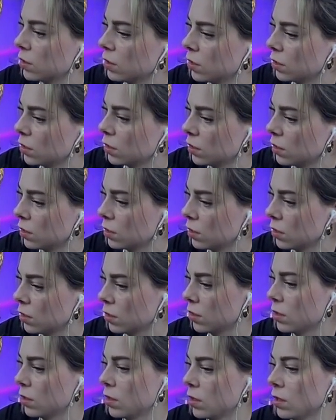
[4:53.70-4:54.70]

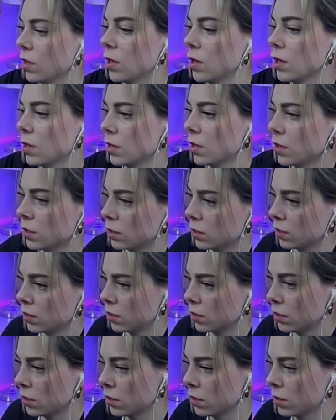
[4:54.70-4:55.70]

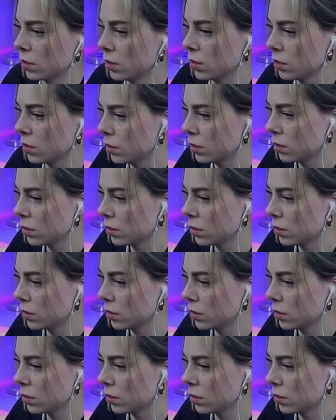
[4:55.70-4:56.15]
No words are spoken by the person on screen.